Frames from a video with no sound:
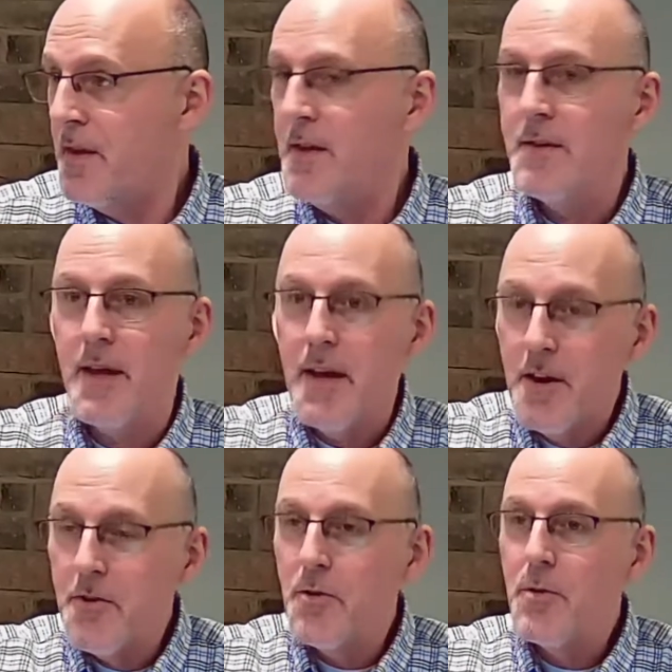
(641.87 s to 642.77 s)
They had
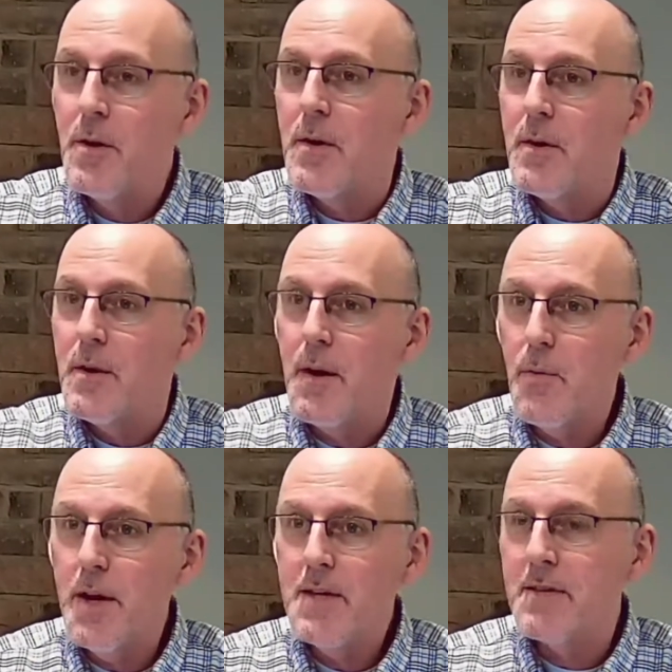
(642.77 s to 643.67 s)
other
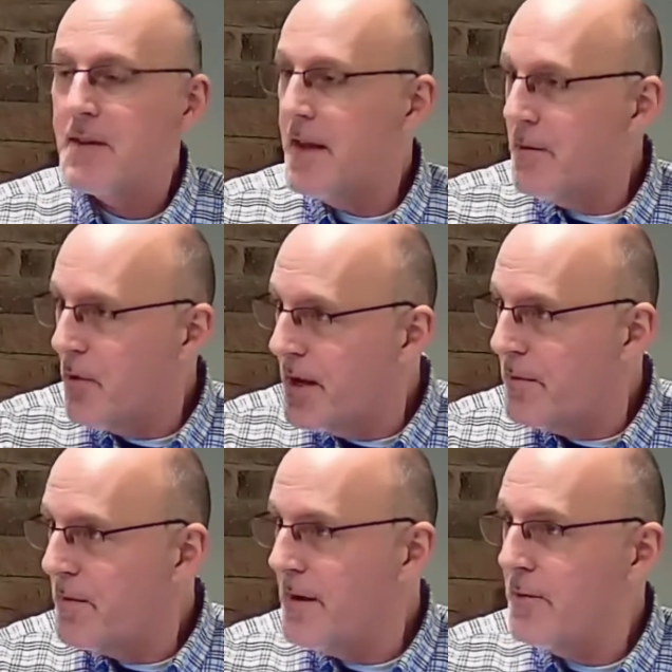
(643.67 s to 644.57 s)
ways that they were
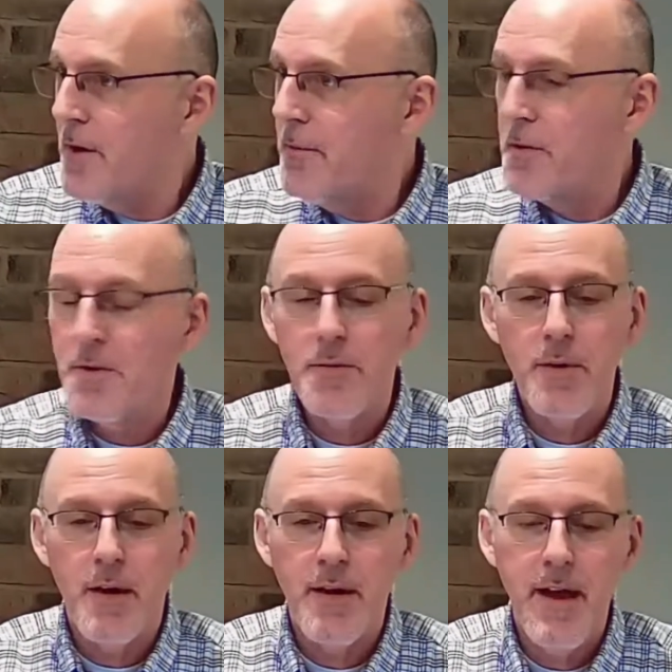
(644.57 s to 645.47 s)
able to
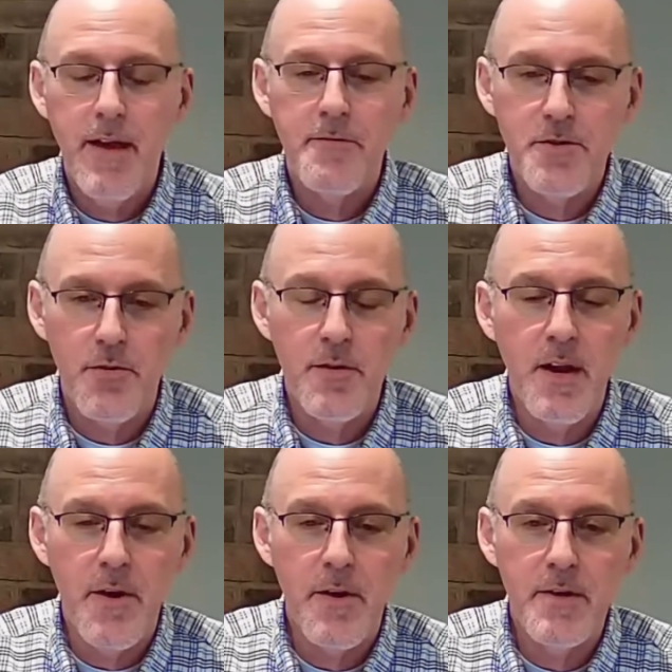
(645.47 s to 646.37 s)
have certain
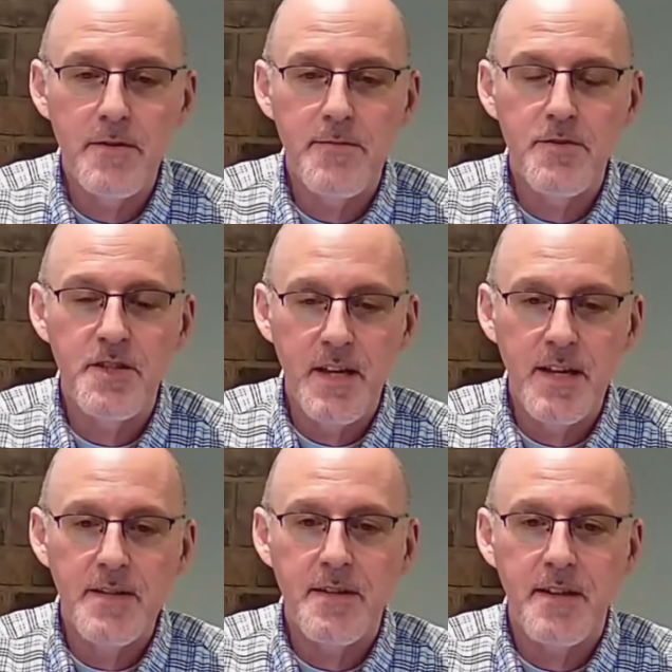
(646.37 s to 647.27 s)
areas and
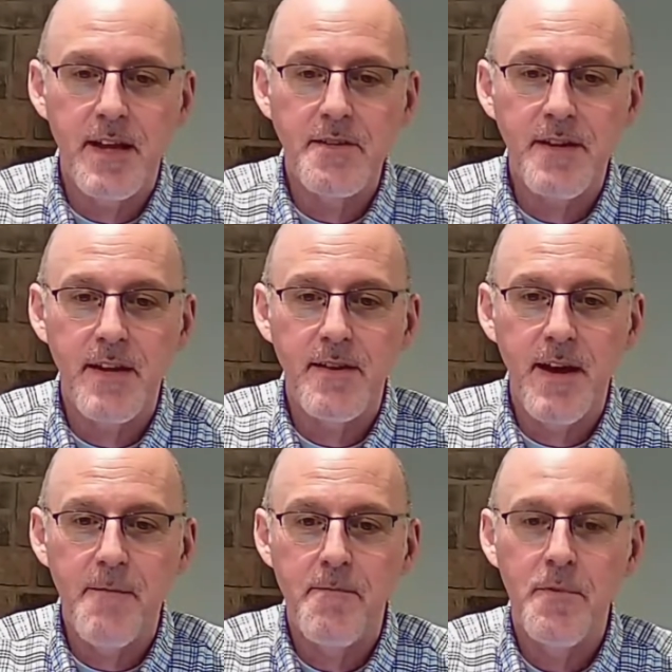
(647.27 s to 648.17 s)
cities and things like
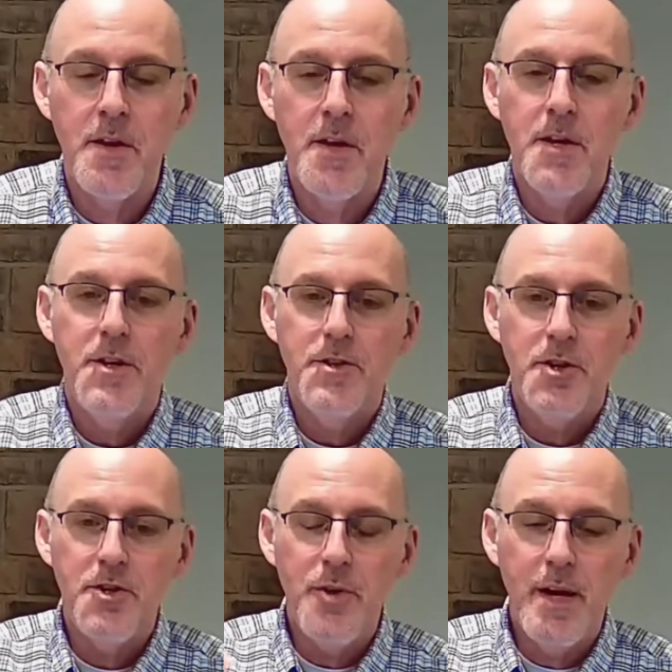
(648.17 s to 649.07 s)
that.
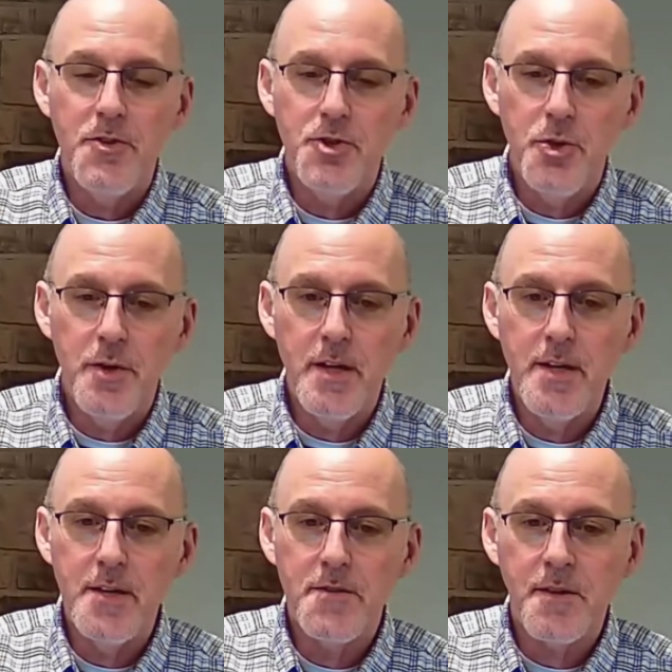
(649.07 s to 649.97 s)
Then you had Judah,
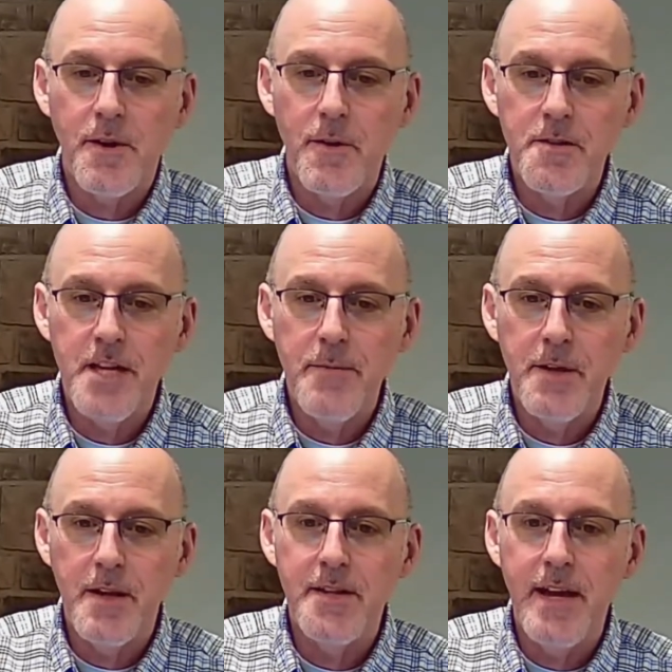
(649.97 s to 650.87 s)
Issachar,
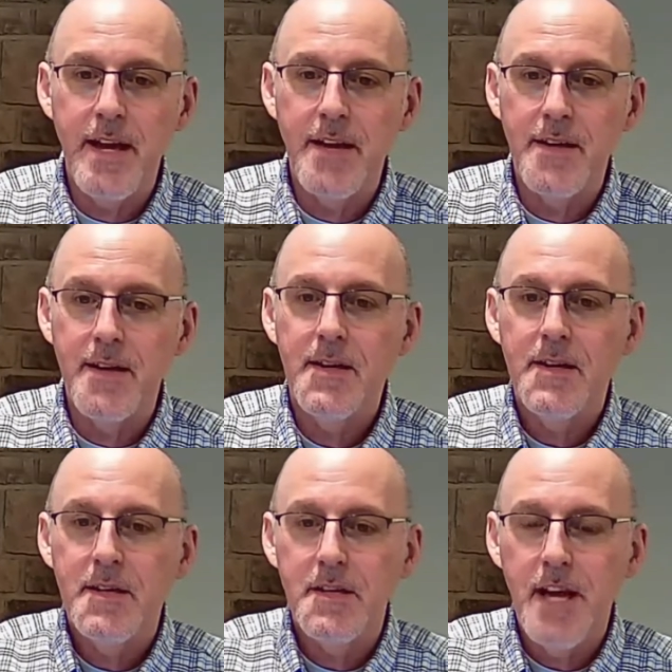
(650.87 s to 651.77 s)
Zebulun, Dan,
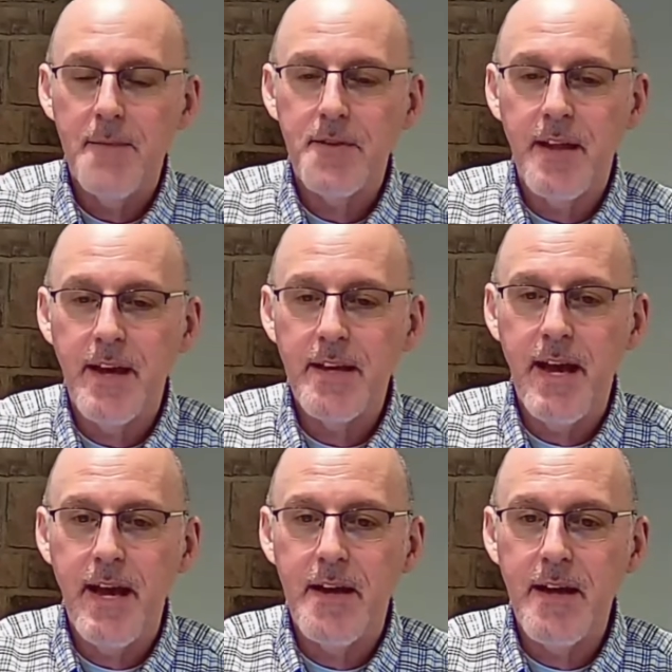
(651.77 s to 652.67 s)
Naphtali,
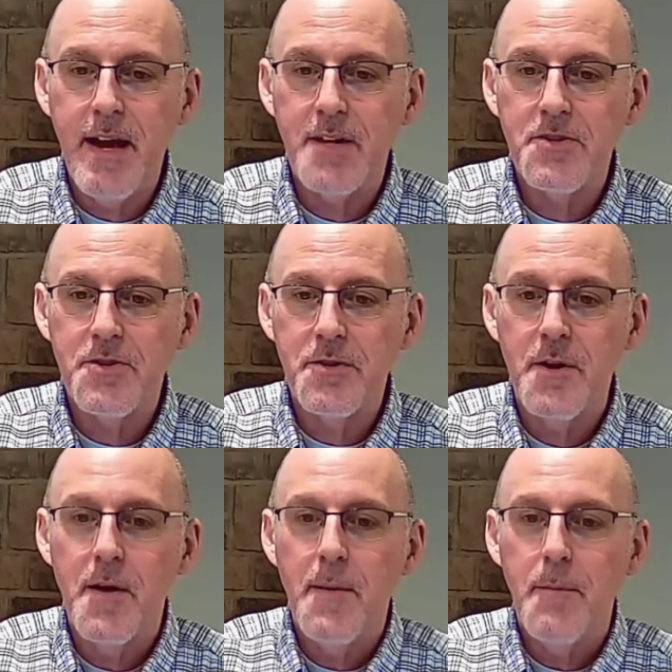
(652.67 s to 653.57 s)
Gad, Asher,
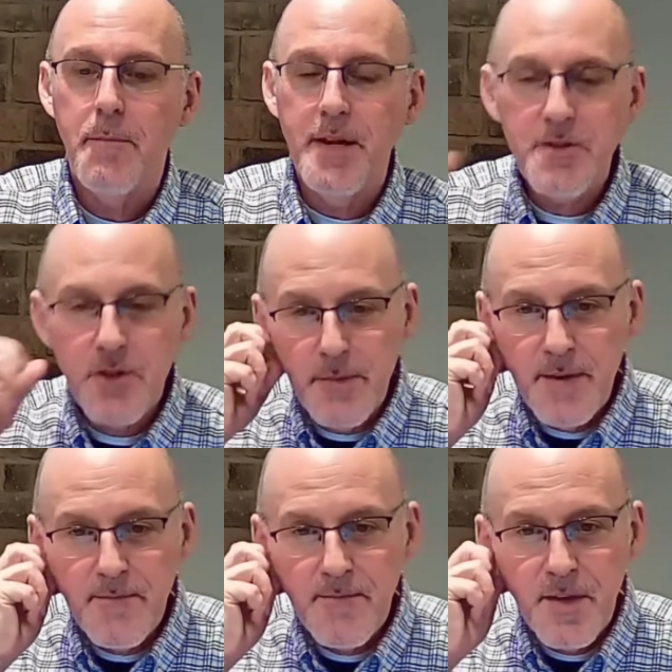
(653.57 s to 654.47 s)

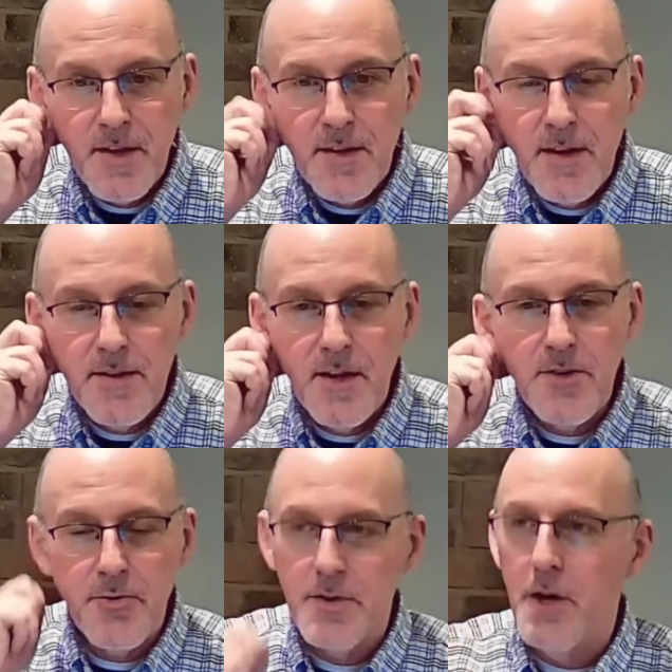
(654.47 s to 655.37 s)
Benjamin. And then
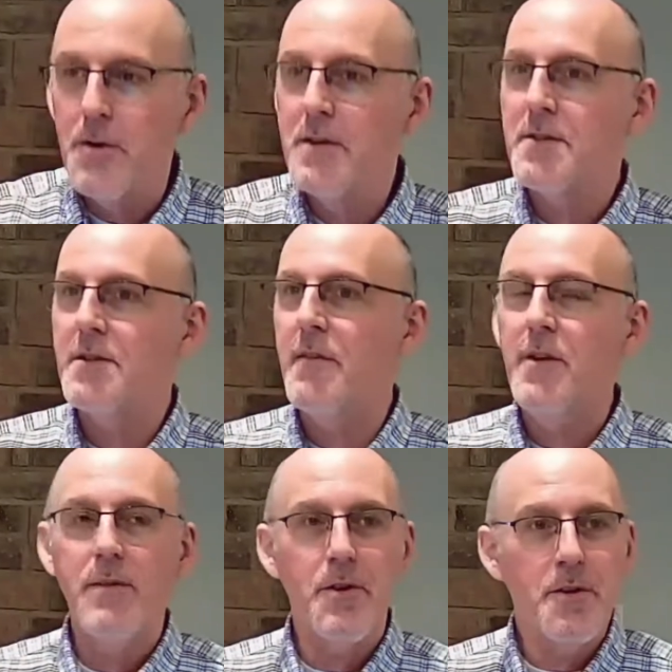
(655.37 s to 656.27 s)
you'll notice, if
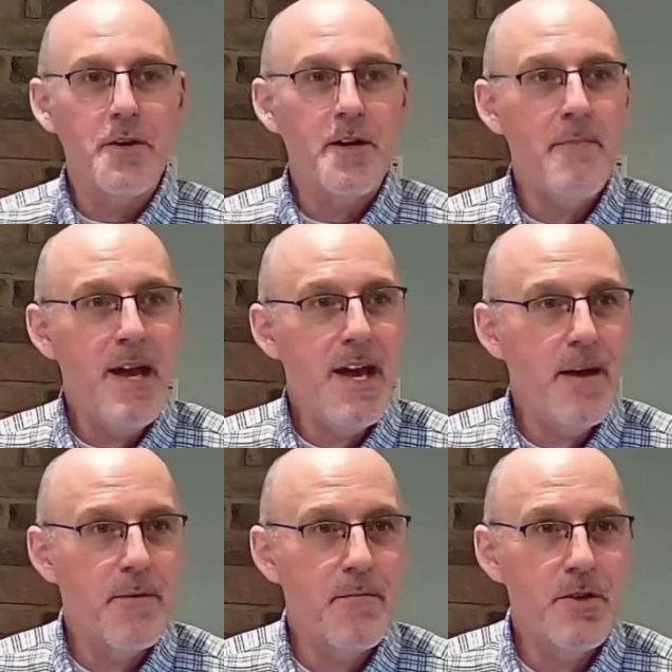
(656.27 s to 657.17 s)
you ever look at a
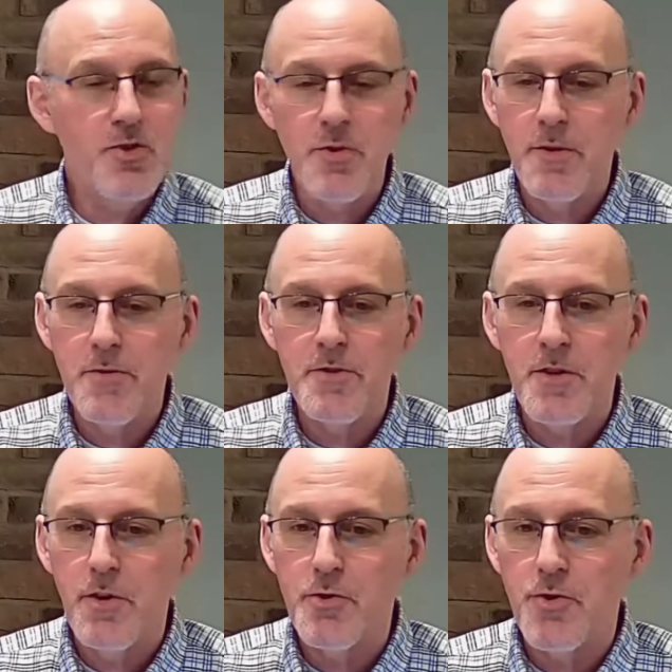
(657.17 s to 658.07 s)
map of Israel, there's
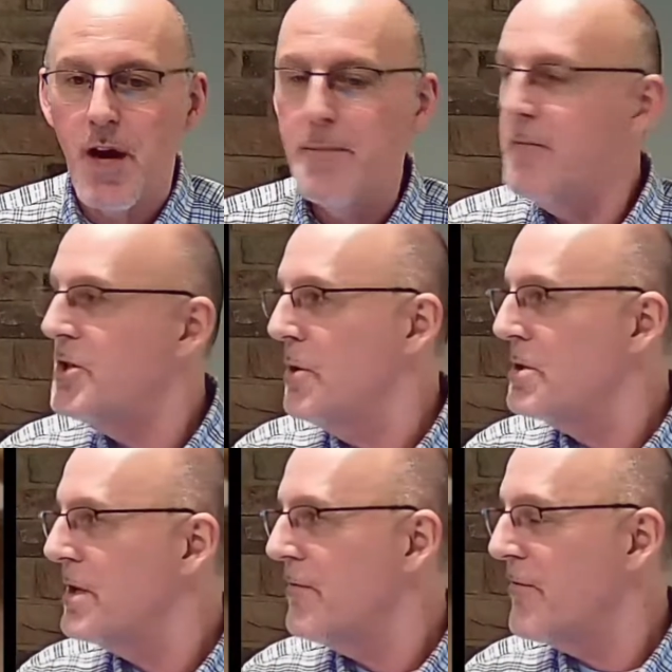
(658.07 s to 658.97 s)
no tribe of
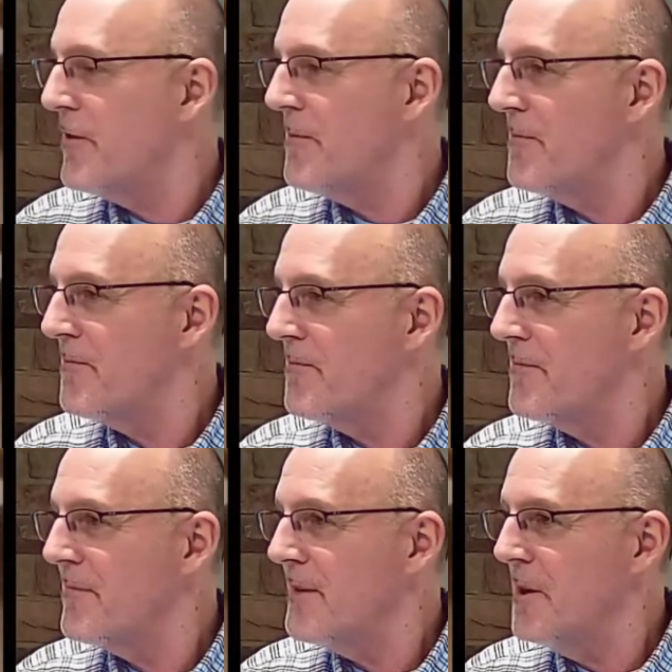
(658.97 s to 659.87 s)
Joseph.
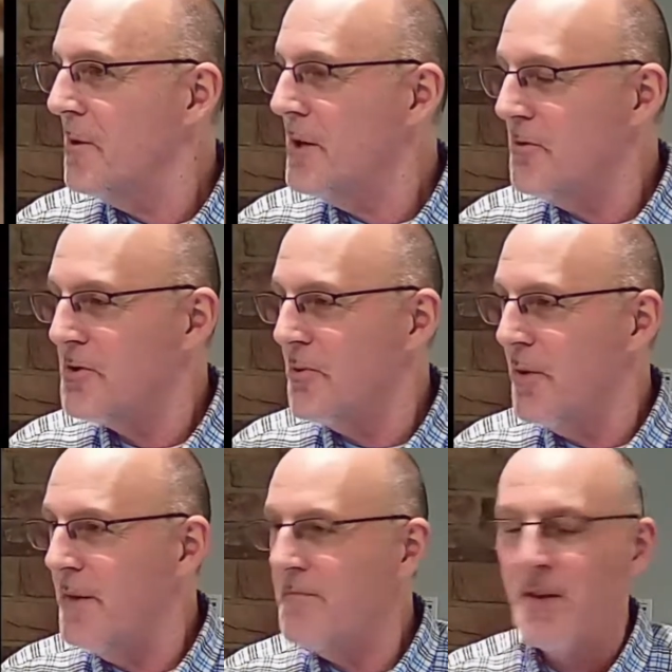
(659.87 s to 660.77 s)
You know, he was the
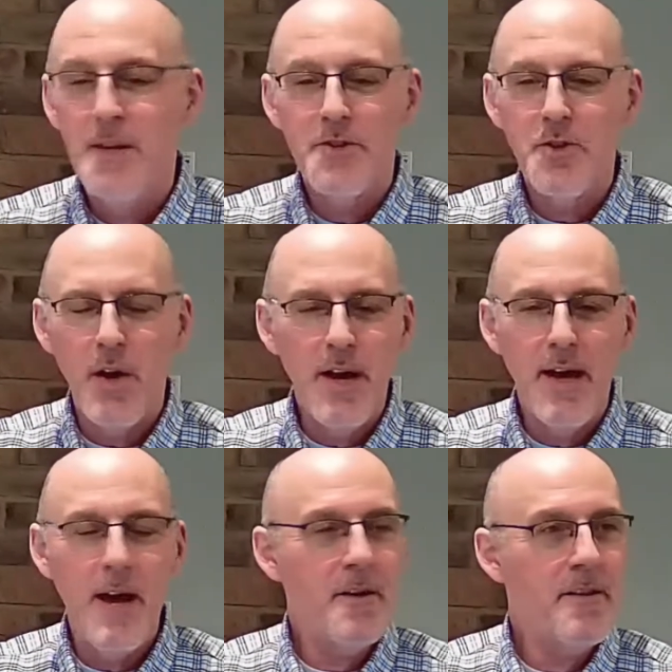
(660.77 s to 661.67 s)
one. So
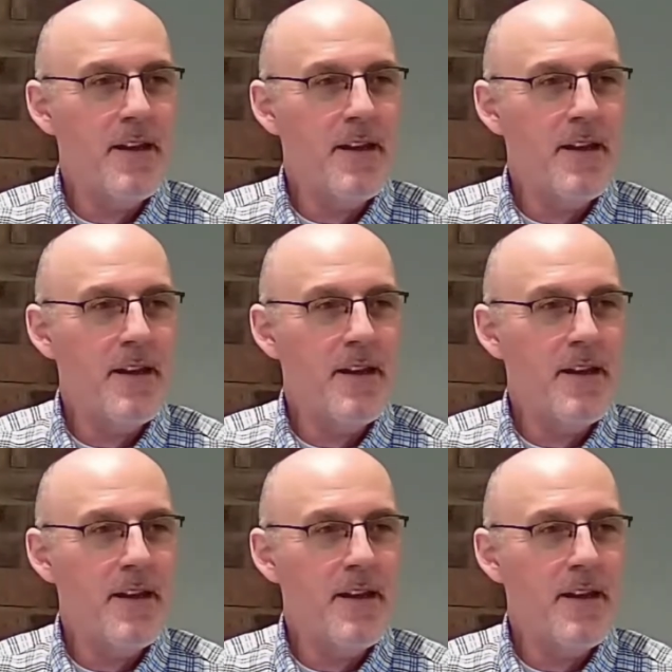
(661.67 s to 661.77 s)
how did that